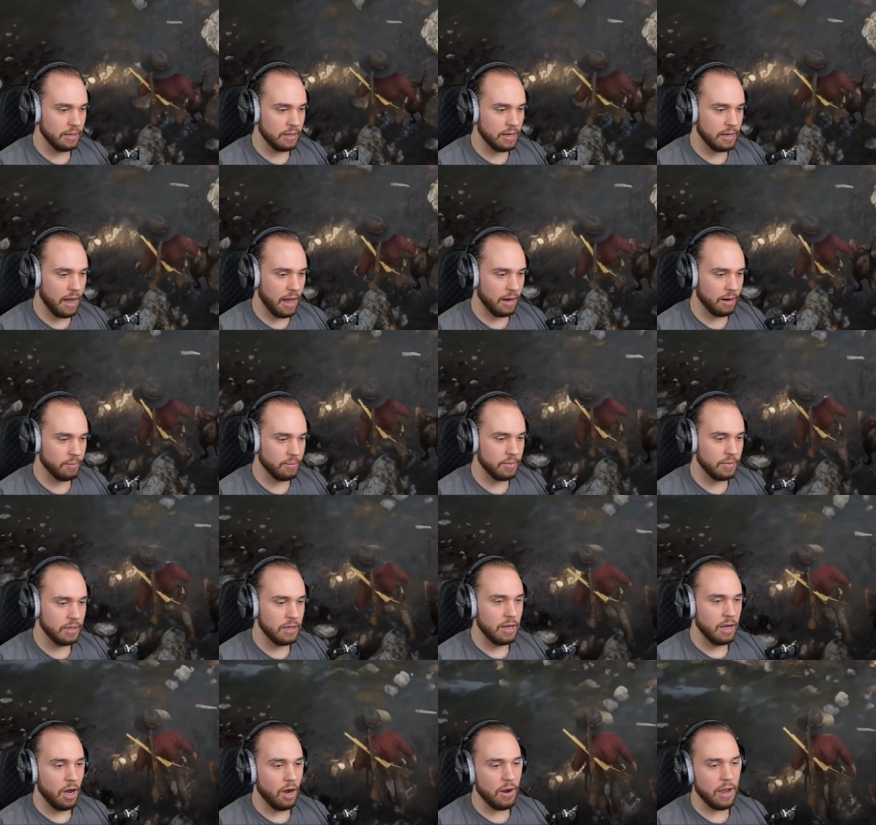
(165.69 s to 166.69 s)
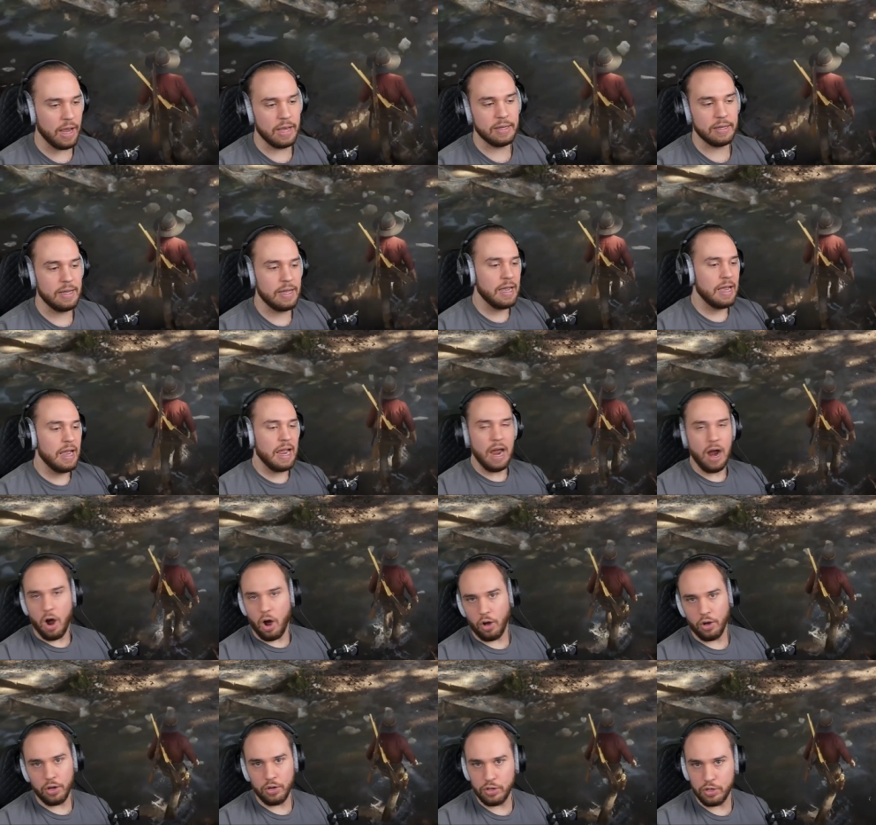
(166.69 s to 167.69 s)
Got him. Okay,
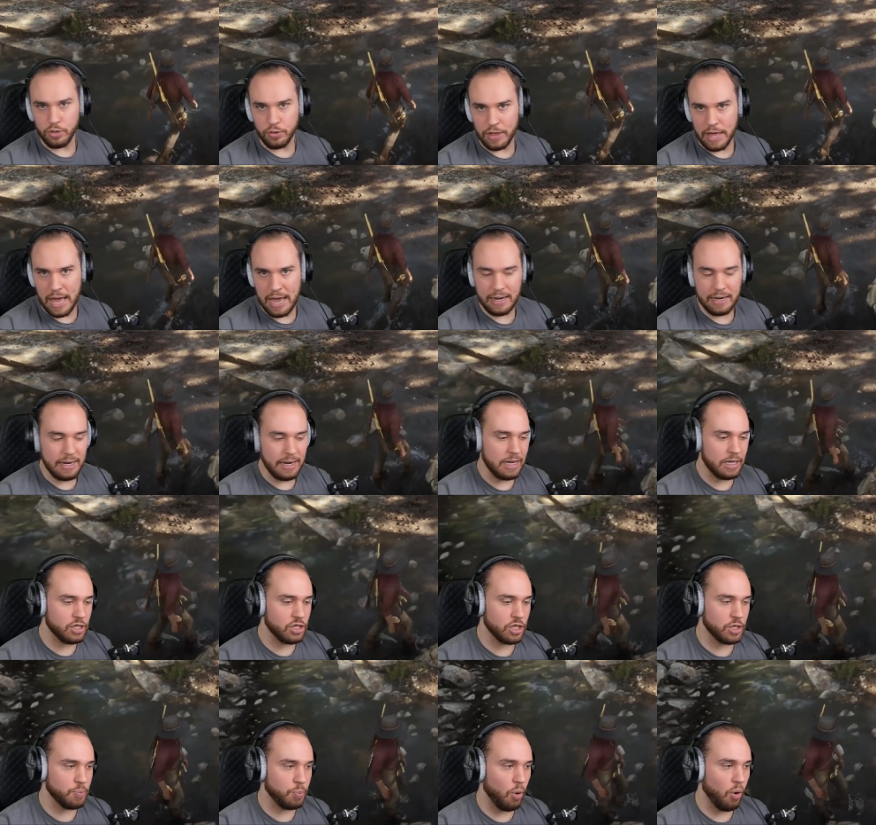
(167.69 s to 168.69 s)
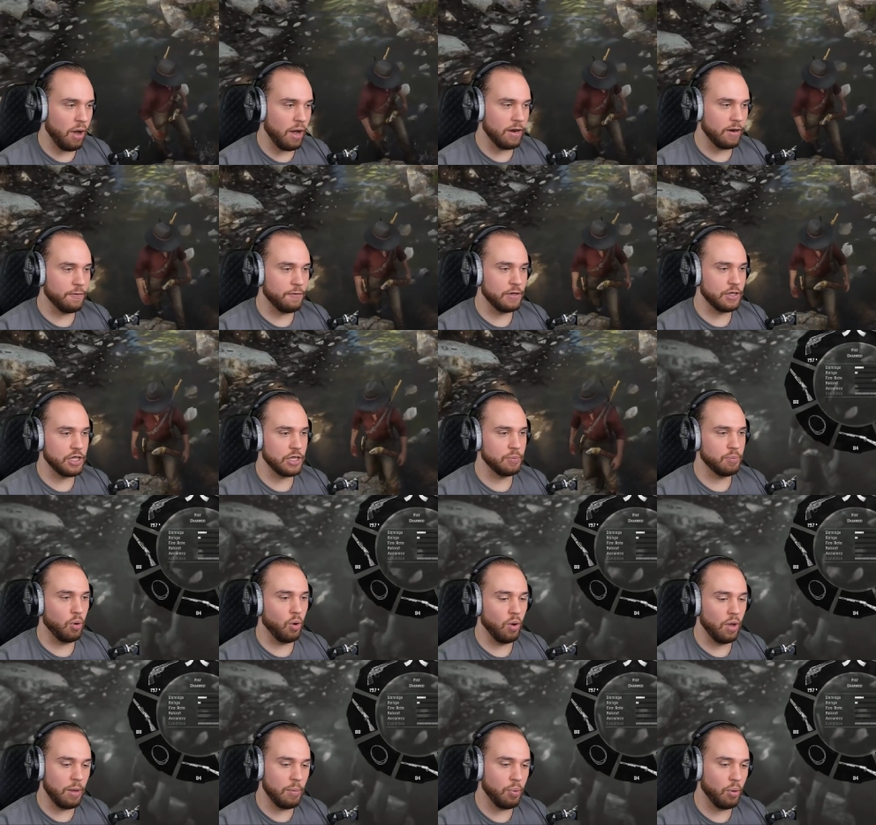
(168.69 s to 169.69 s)
all you do then is just pull out your fishing
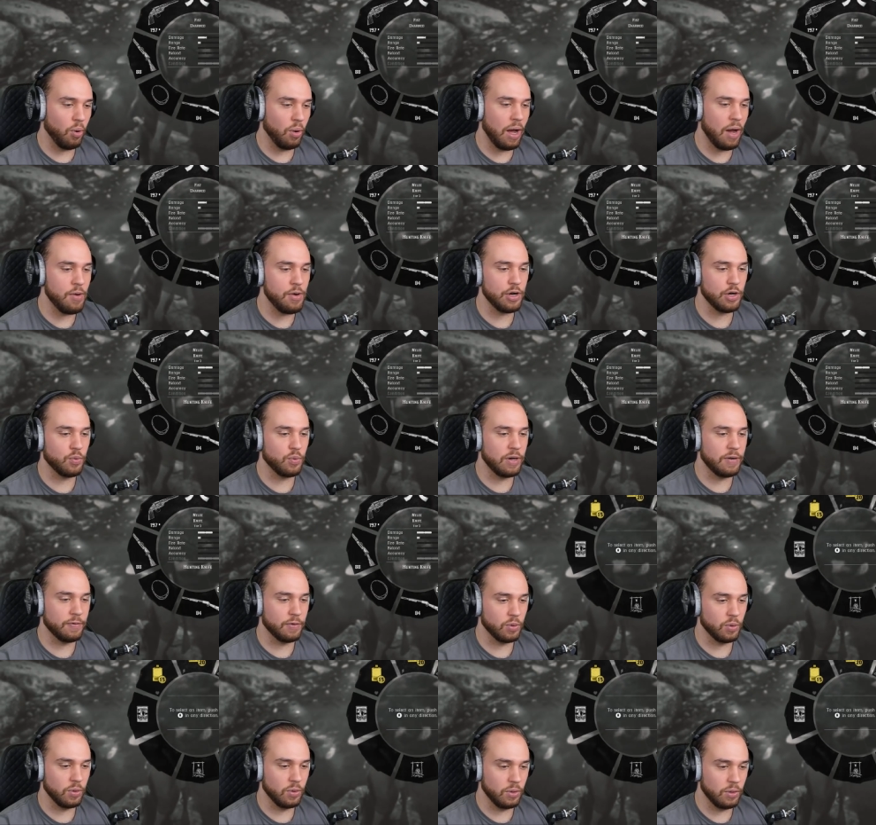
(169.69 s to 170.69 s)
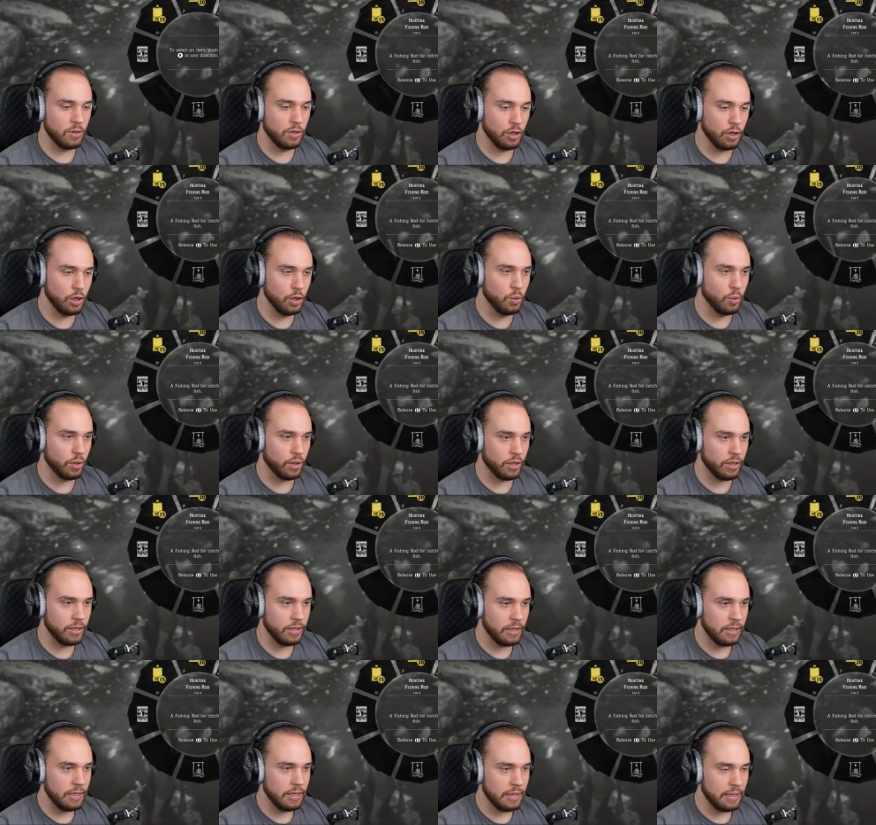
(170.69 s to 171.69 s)
pole and pull out your river lure.
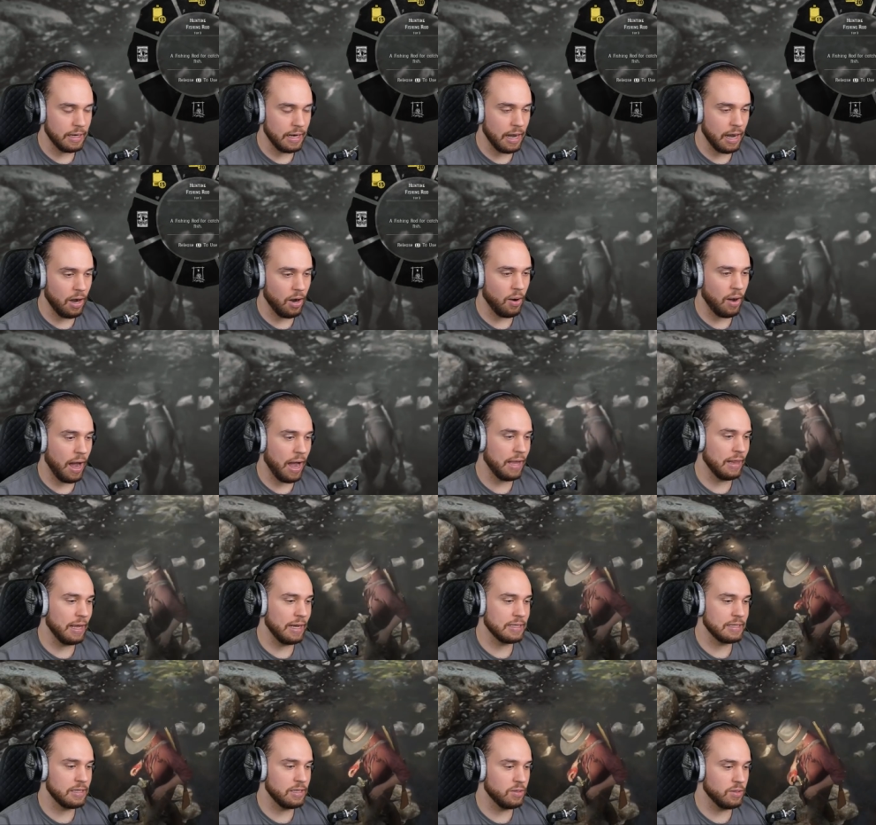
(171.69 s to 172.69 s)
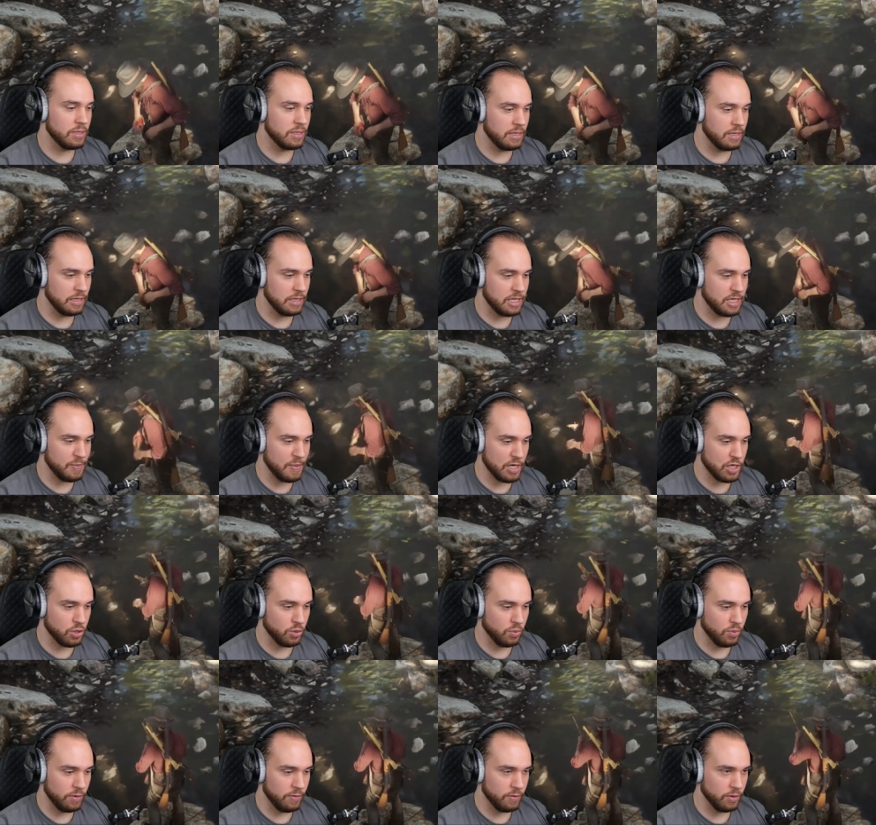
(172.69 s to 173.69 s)
Now, I like to use the
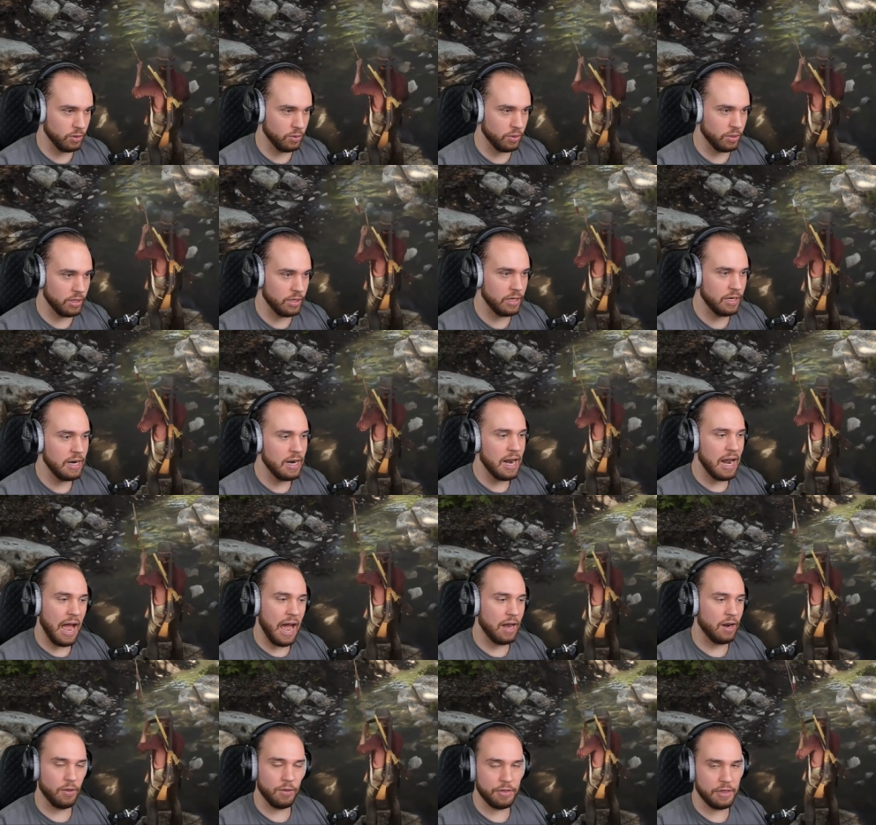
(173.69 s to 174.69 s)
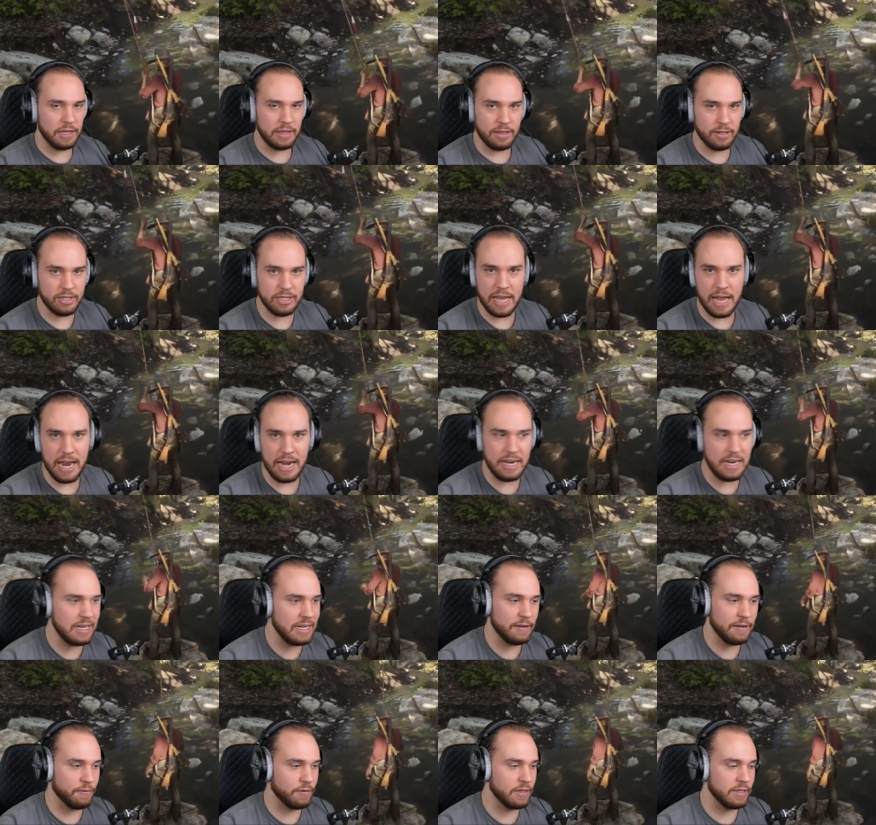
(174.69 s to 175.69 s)
special river lure. I don't think there's any
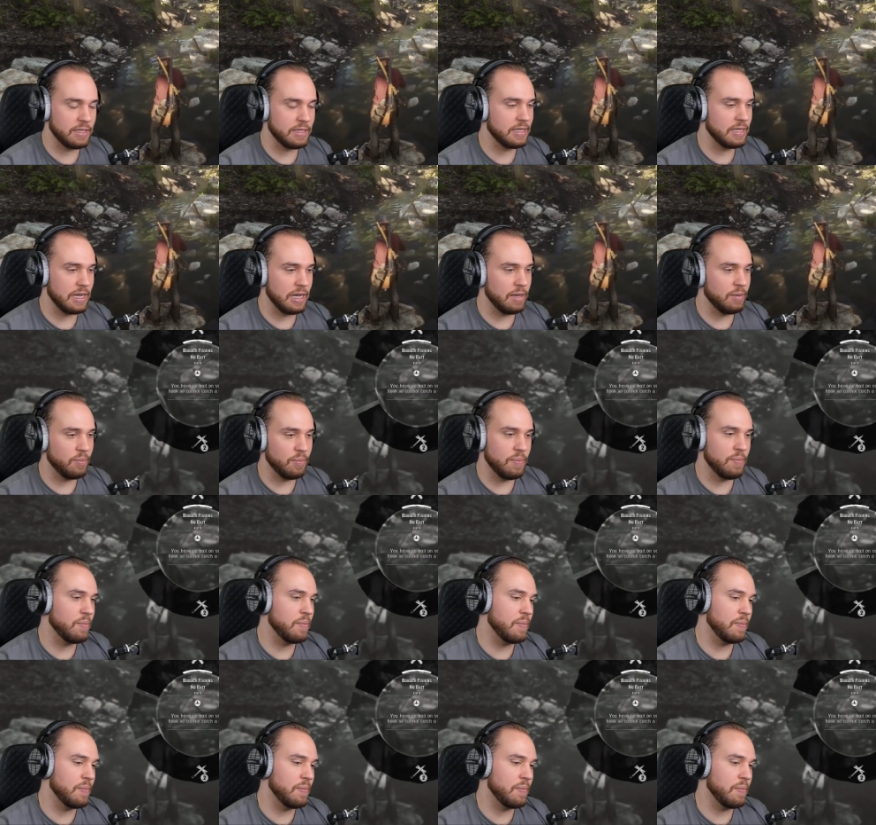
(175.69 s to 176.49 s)
difference in